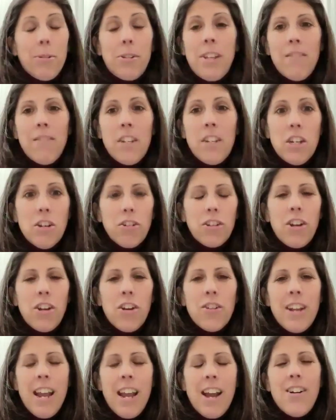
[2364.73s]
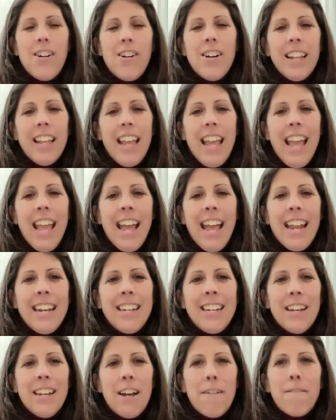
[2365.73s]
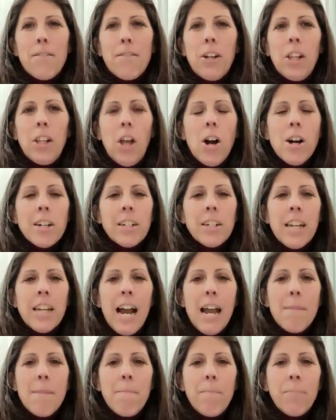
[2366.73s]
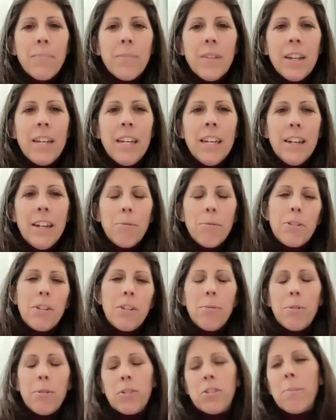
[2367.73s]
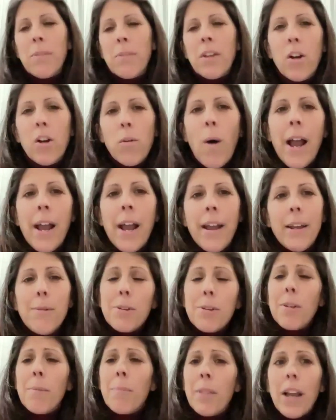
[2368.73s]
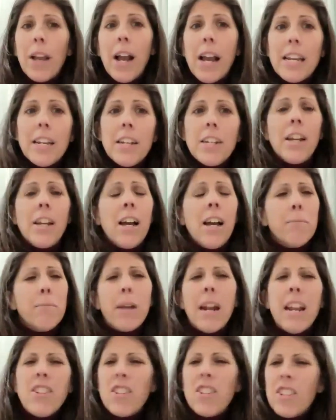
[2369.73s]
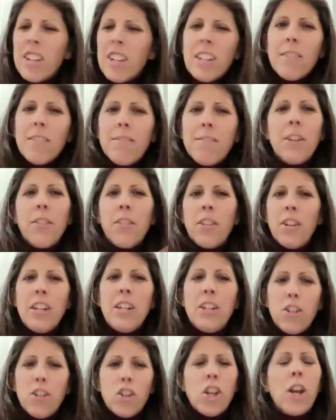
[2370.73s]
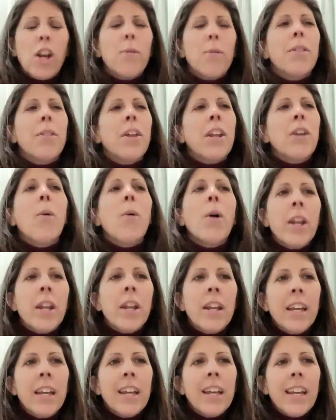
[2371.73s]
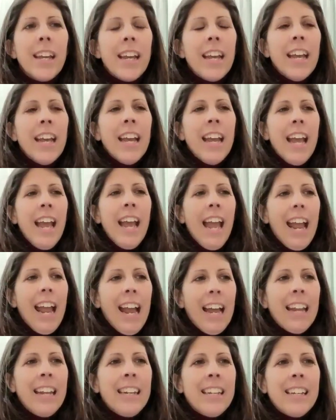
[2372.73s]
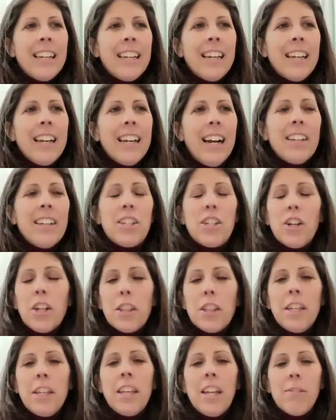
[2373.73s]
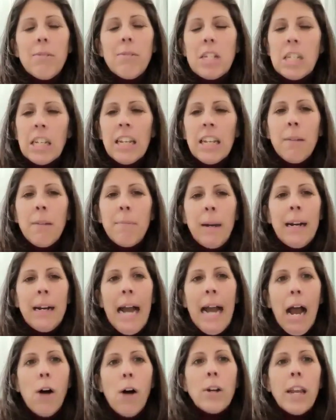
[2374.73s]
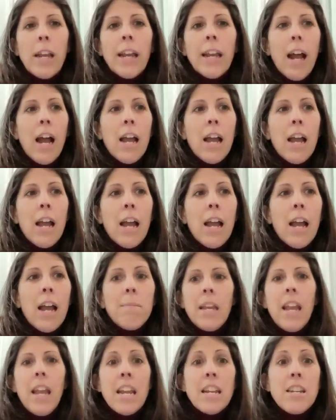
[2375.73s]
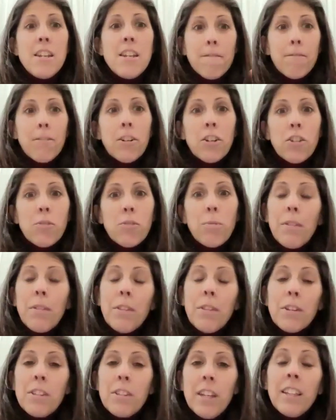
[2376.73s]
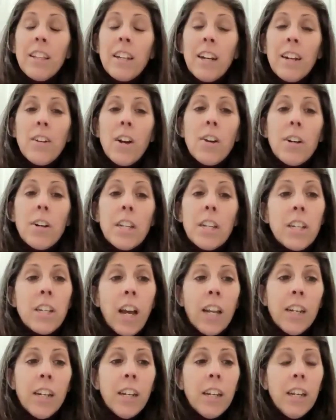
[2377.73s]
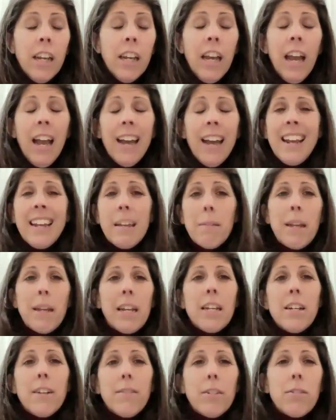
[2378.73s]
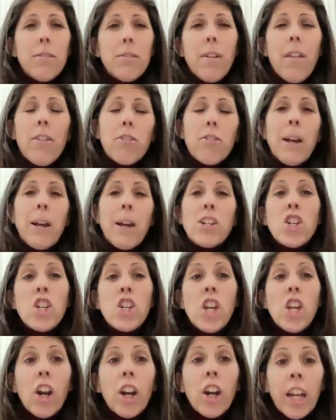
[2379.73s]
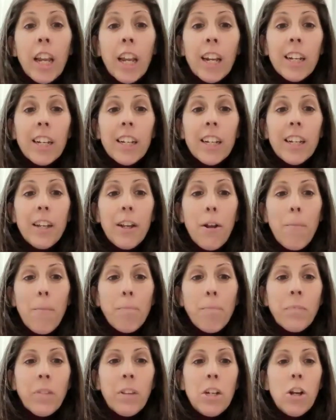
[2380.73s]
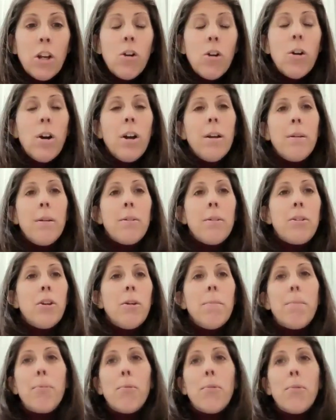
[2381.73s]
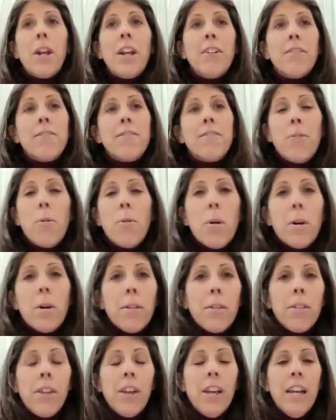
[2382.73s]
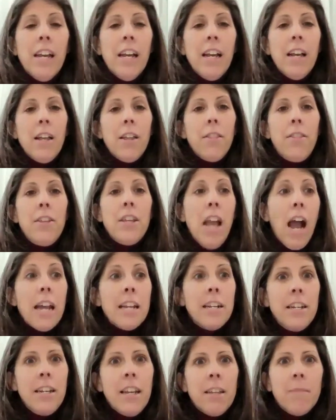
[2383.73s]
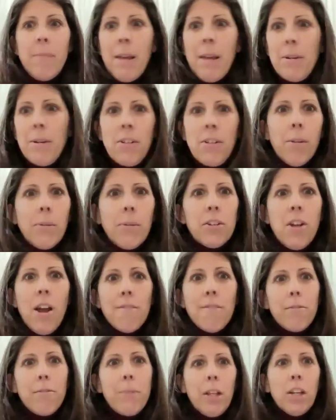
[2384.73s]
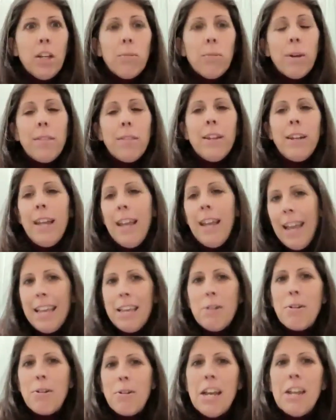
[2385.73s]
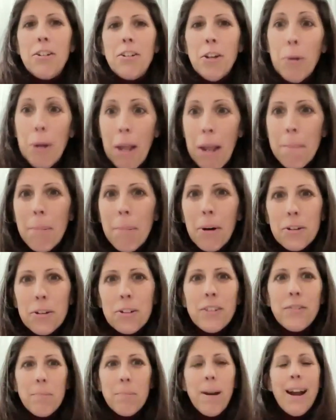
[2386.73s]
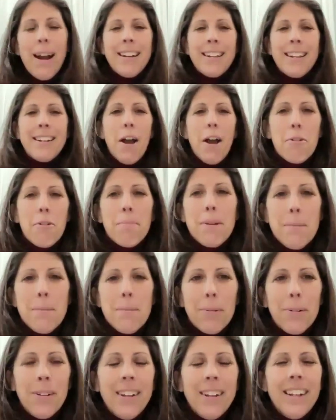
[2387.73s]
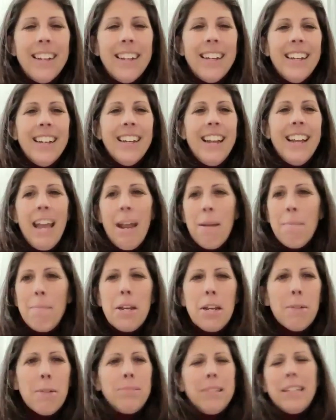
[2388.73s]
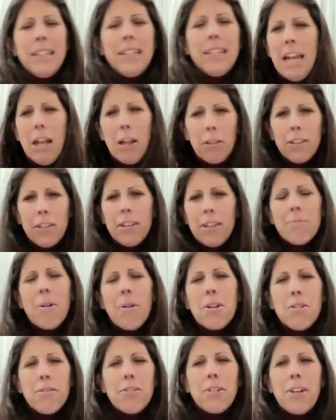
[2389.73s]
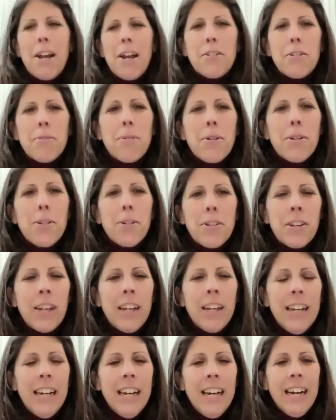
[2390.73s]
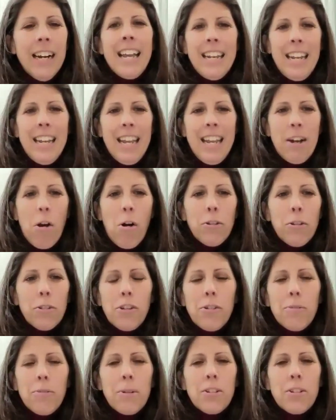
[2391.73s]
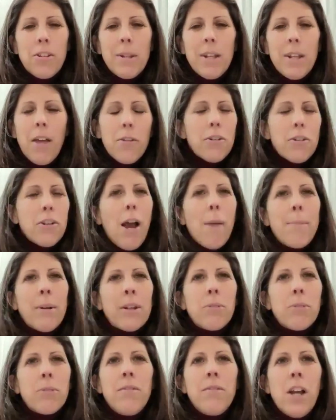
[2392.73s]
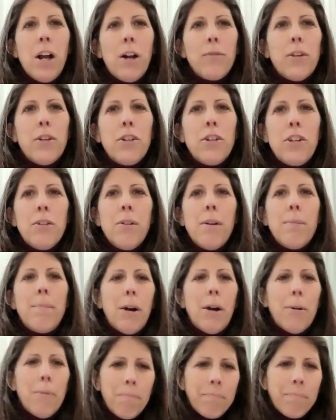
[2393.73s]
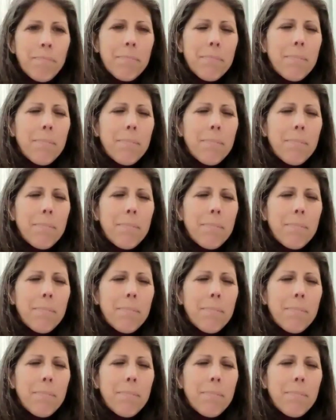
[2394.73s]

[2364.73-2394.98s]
7 years ago now, and for a long time, again, it was something quiet. It was something I had done, but I just didn't feel the need to share with anyone. And I started thinking recently about how can I make a difference with this thing that I've already done, and I can make a difference with others by sharing it. To bring forth the idea maybe someone's not familiar with, that hey, you can donate parts of your body to other people and be completely healthy and wonderful afterwards. And also with some of the other topics we've delved into about,